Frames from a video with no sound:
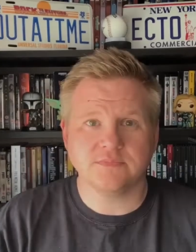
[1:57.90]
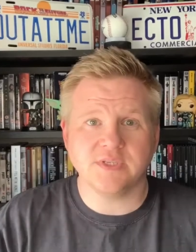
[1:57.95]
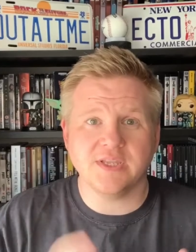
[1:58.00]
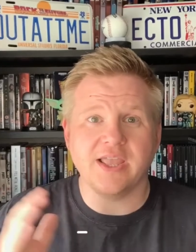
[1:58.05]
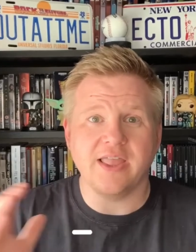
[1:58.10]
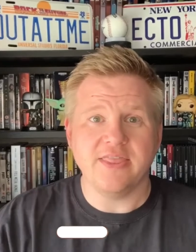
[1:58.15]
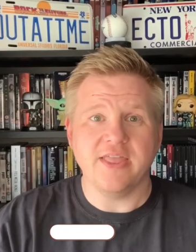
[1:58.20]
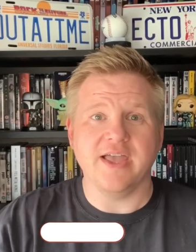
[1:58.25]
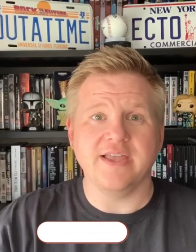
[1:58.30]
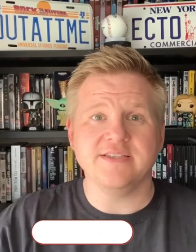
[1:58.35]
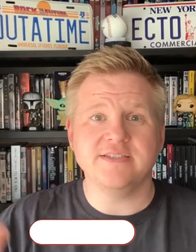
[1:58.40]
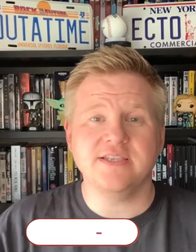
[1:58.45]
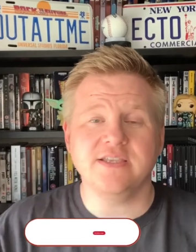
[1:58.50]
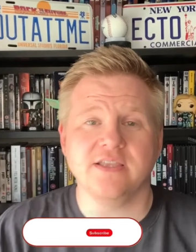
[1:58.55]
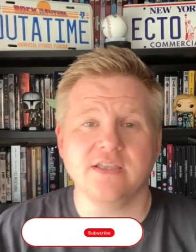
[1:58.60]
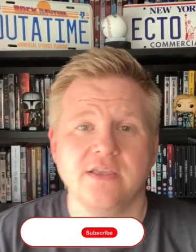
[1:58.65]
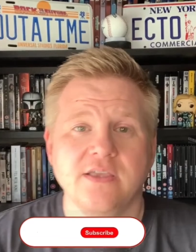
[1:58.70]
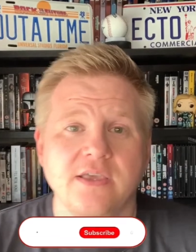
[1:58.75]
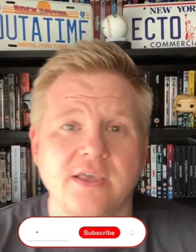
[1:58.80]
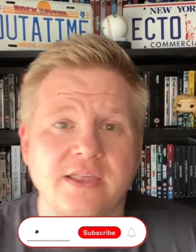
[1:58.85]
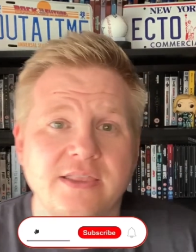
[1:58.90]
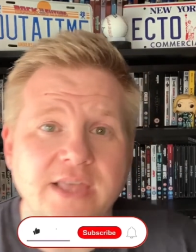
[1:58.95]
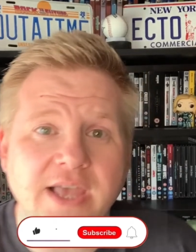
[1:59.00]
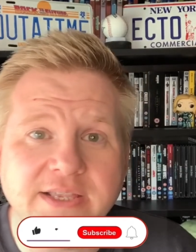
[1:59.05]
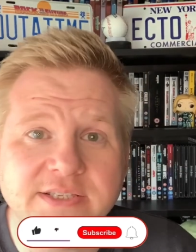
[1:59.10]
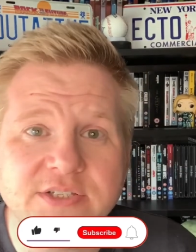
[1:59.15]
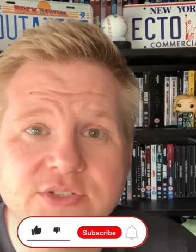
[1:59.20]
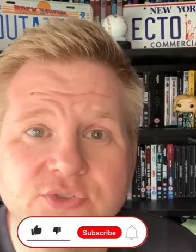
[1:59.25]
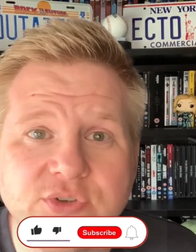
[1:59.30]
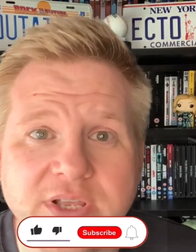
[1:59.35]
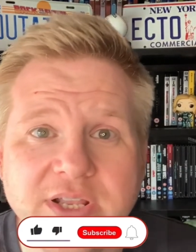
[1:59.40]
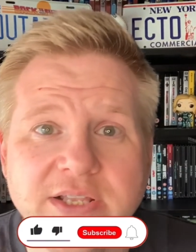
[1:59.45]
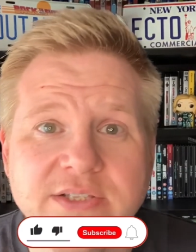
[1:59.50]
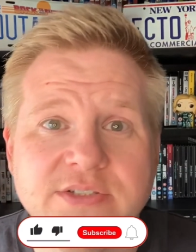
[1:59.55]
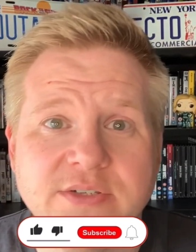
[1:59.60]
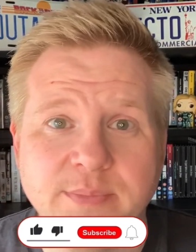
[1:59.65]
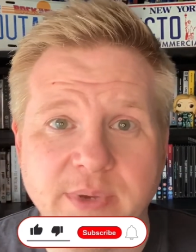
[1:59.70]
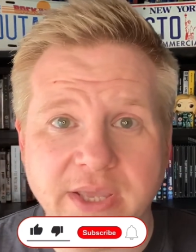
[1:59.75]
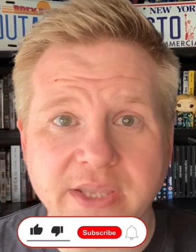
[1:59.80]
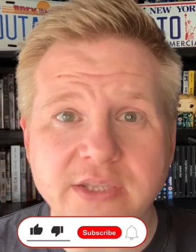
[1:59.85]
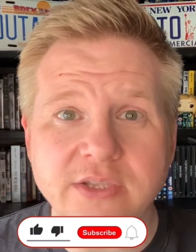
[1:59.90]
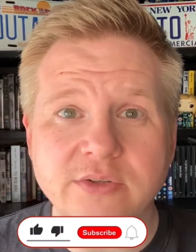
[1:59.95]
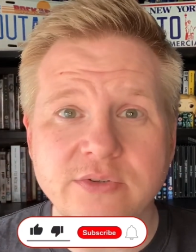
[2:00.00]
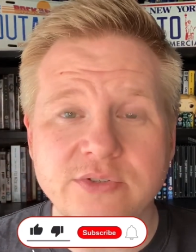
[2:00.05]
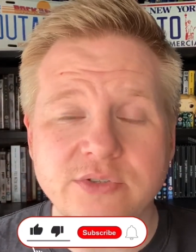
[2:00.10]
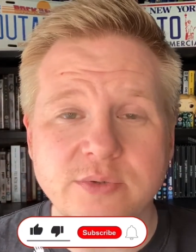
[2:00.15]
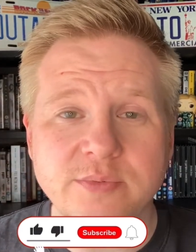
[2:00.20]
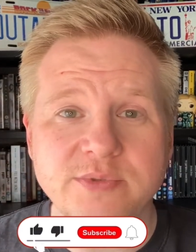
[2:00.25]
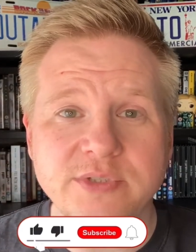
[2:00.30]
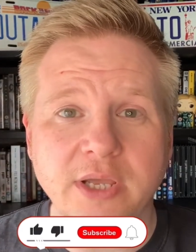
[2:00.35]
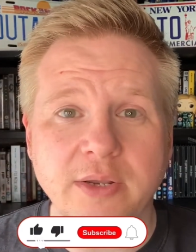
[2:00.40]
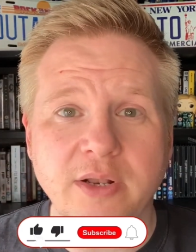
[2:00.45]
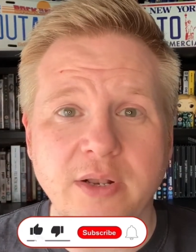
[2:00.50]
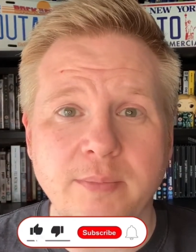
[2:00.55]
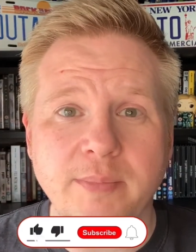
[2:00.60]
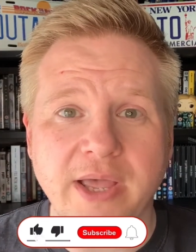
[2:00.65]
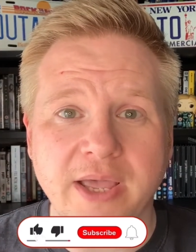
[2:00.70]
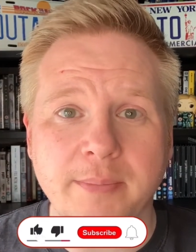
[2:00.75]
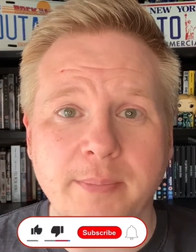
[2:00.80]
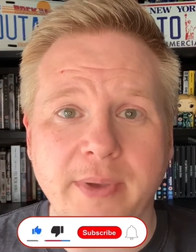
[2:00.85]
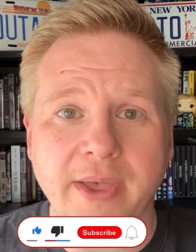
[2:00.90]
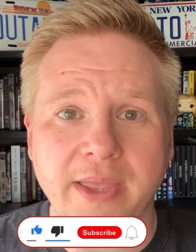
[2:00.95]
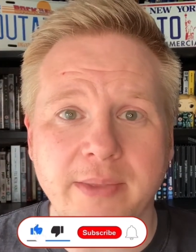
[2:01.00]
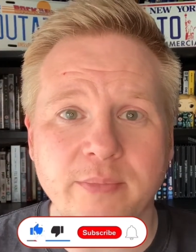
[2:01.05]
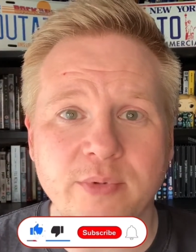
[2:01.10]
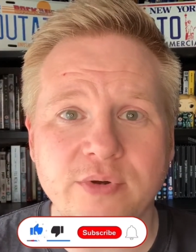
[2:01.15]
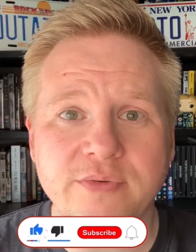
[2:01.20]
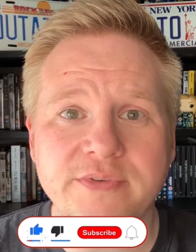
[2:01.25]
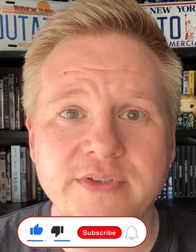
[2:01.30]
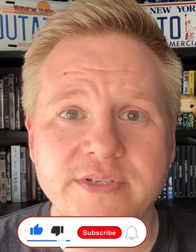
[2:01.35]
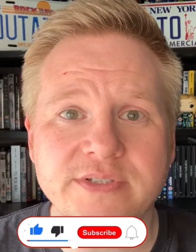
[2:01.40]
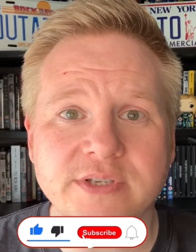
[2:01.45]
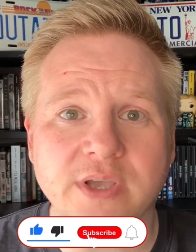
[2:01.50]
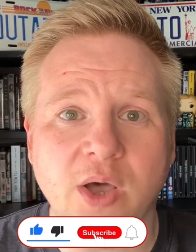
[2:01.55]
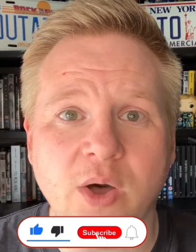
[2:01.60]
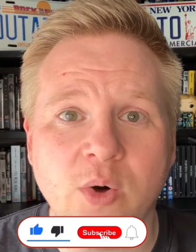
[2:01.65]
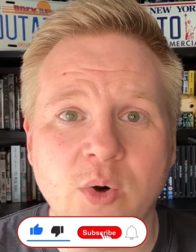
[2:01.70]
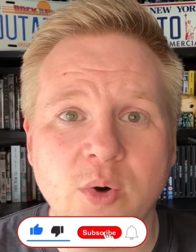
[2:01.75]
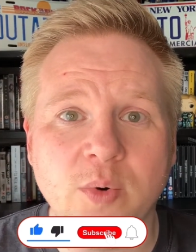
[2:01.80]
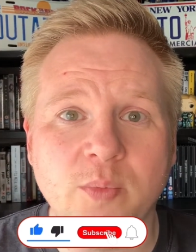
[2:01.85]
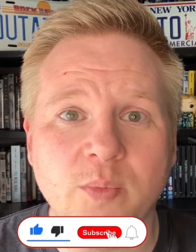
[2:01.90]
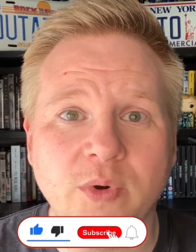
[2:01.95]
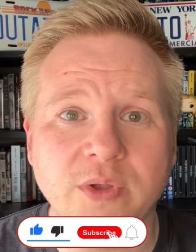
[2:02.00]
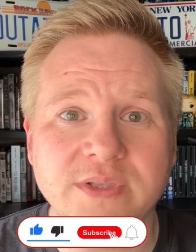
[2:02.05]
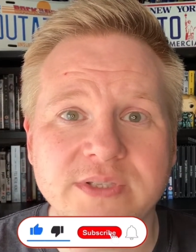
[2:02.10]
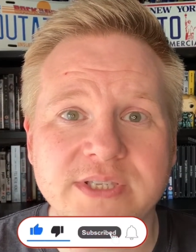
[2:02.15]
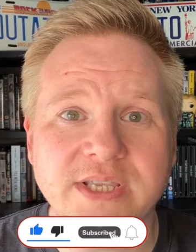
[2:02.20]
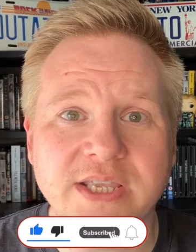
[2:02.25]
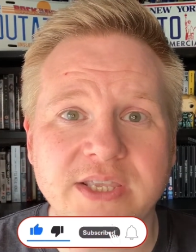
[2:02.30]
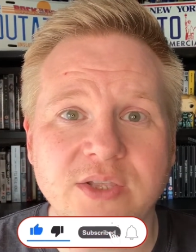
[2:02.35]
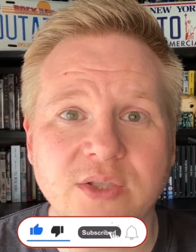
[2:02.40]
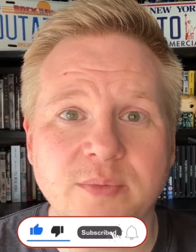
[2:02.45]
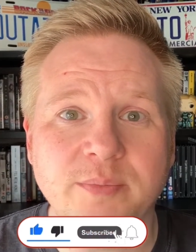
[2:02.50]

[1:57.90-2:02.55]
And that is it. That is a trailer to my YouTube channel, Magpie Movies. I hope one day you'll